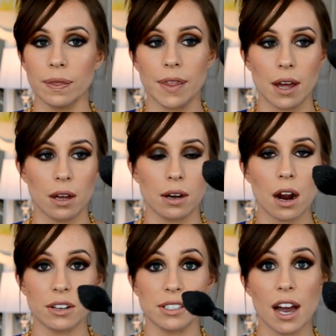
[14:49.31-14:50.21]
The
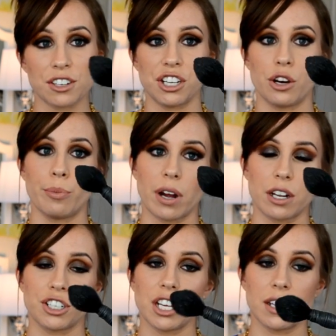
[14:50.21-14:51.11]
NARS Yashio
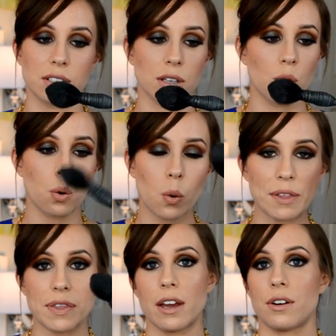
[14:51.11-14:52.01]
brush is
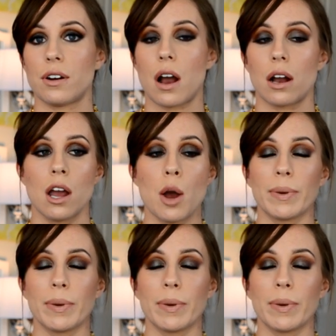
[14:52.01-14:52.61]
quite the underdog,